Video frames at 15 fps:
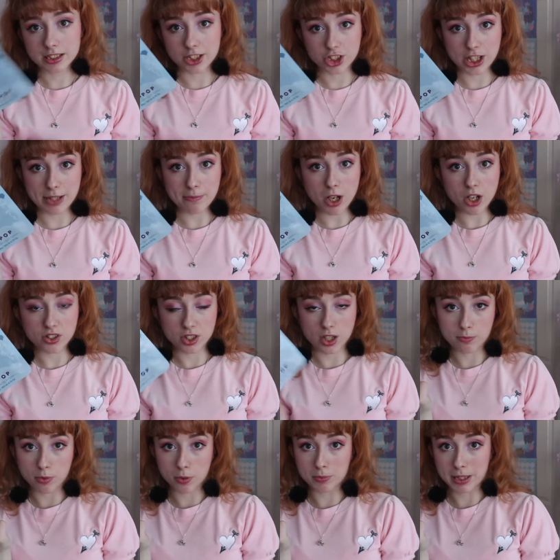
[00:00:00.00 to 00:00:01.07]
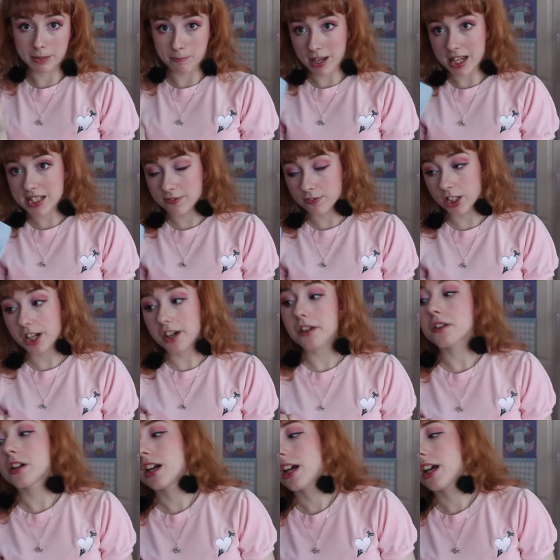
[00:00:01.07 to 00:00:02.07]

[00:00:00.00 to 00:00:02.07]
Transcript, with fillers: the sheet masks are probably best for you.